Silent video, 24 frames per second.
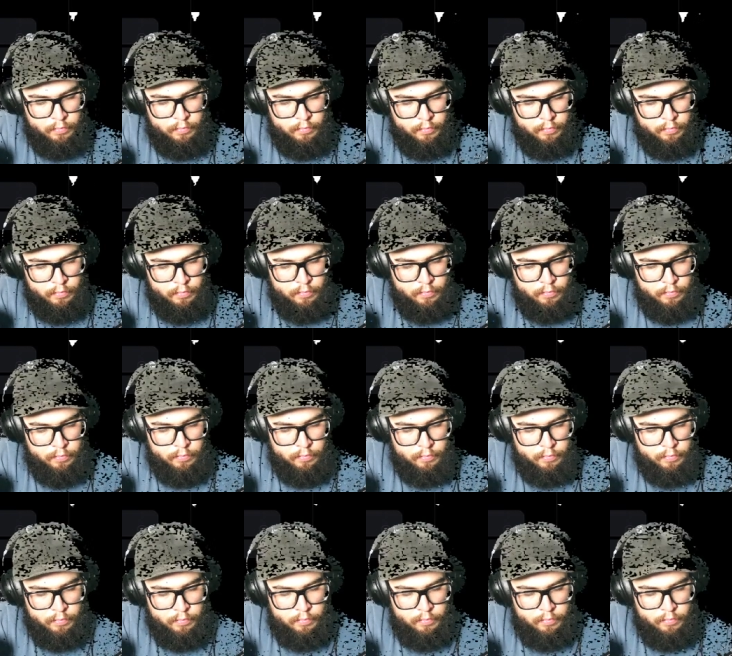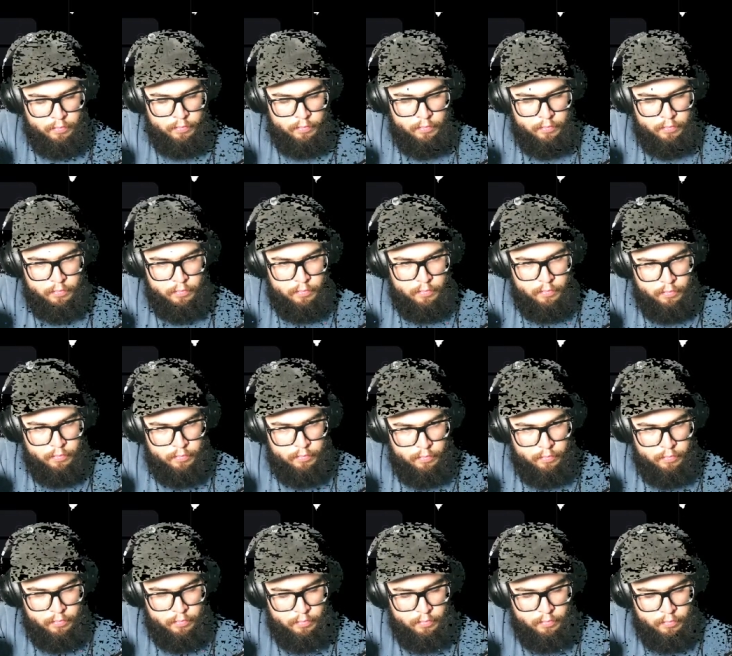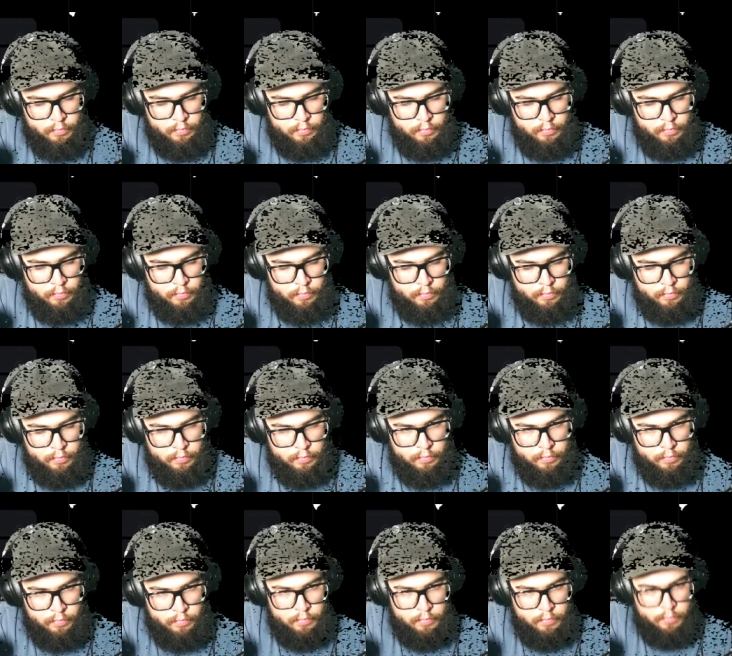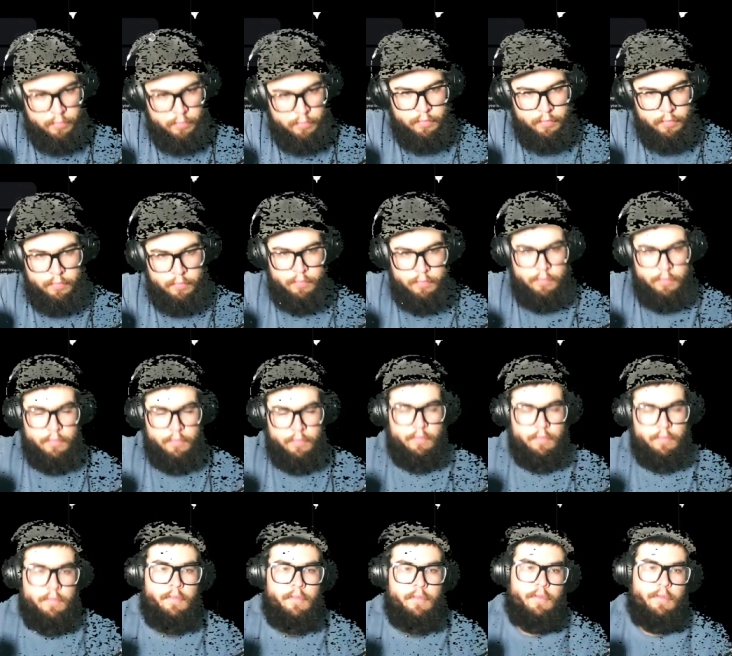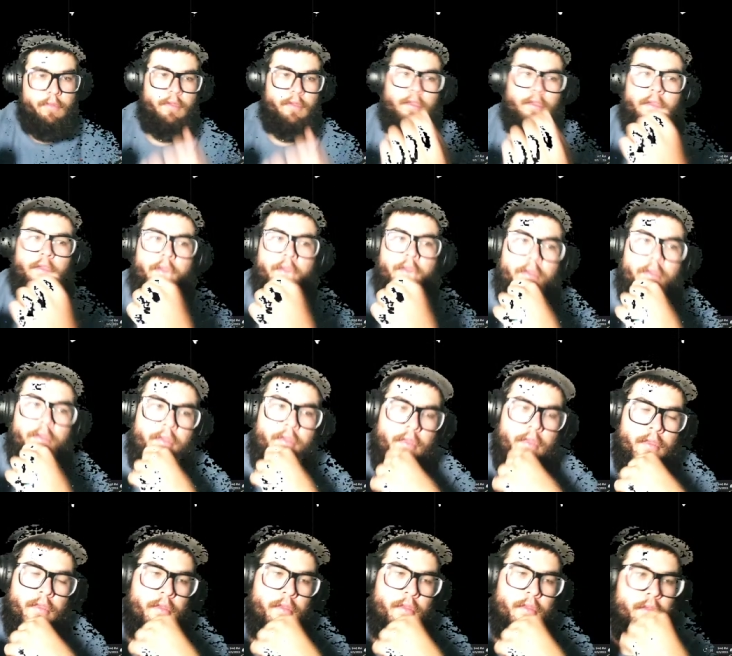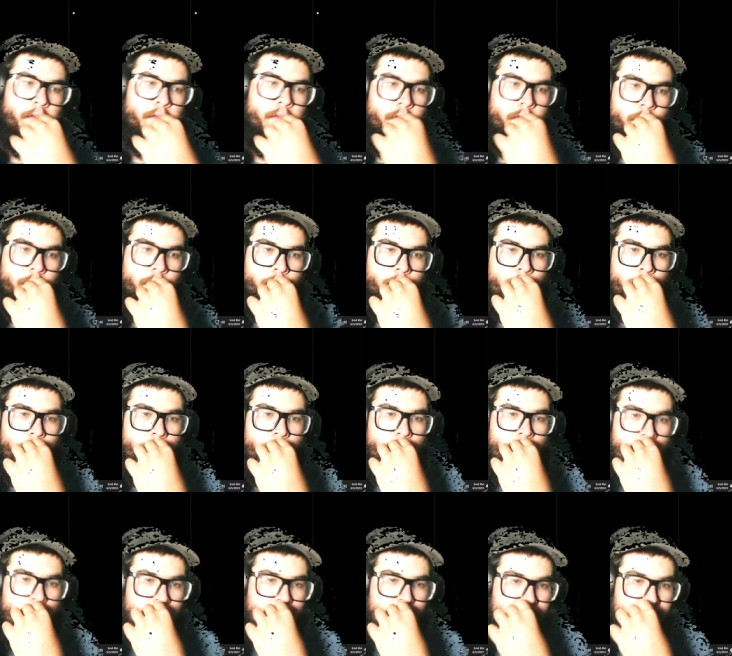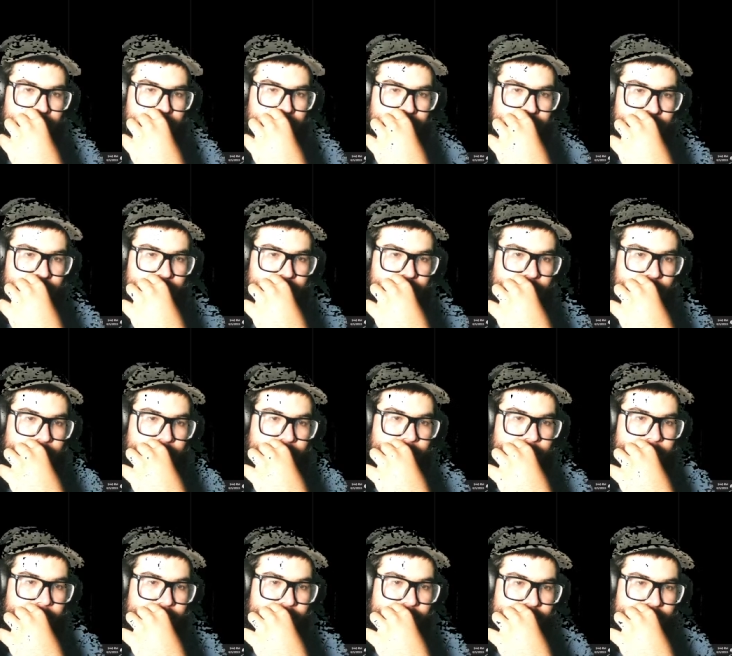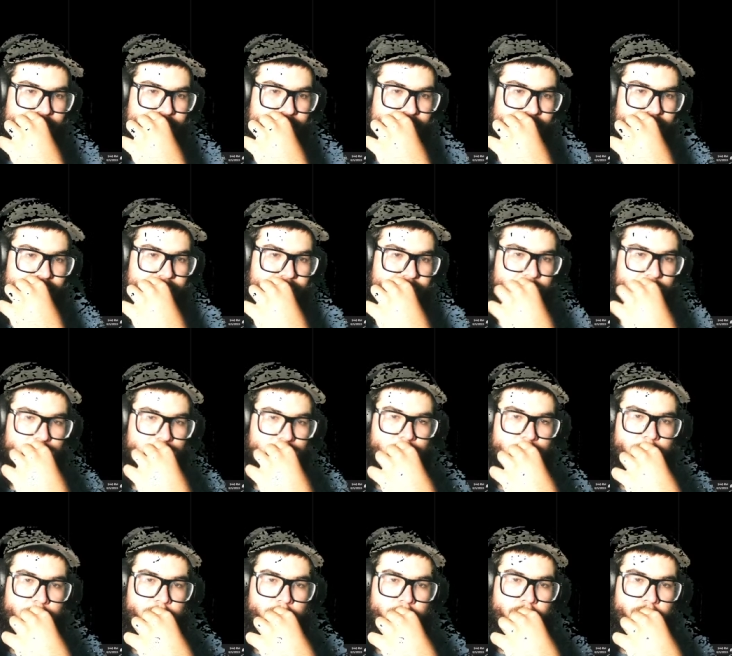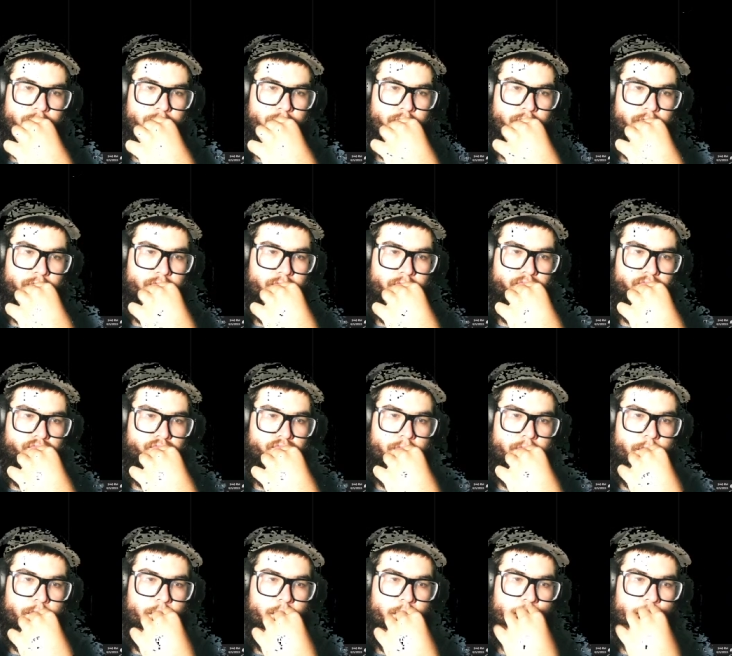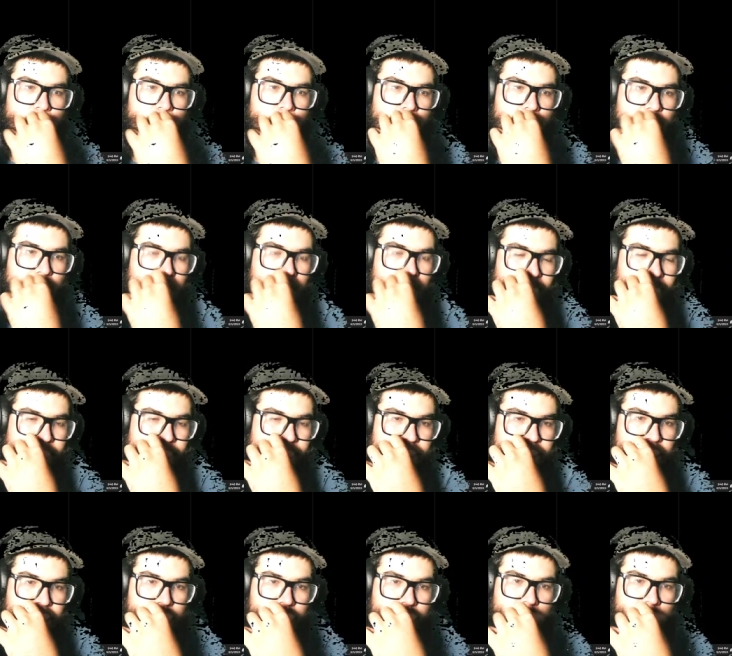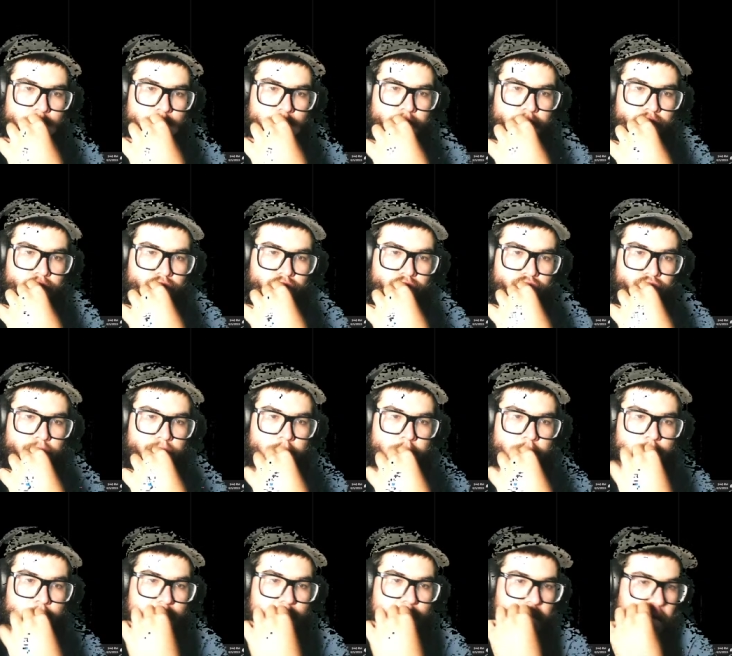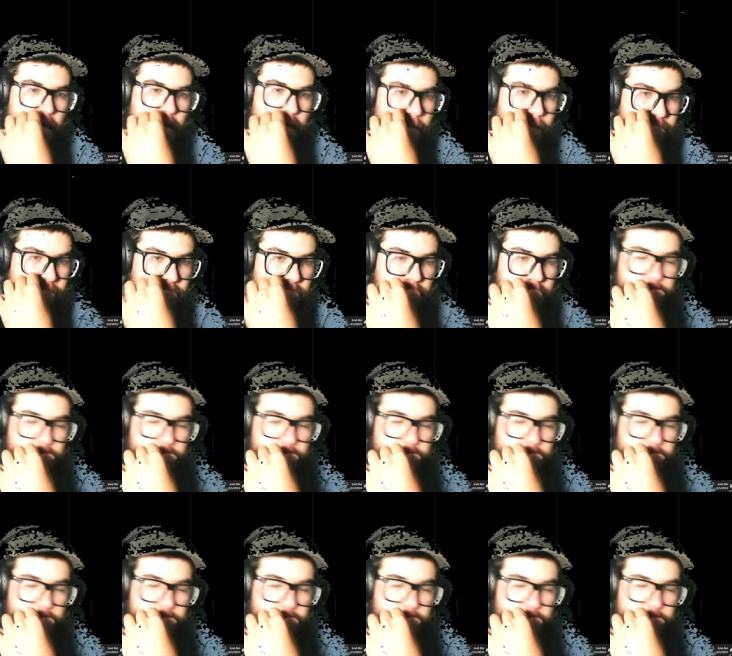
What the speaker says: Are you still homeless? If you are, you deserve to be homeless, or you just want to be homeless. If someone hands you $20,000 and you can't make that work for a little place somewhere, or I don't give a shit, you're living in a camper or some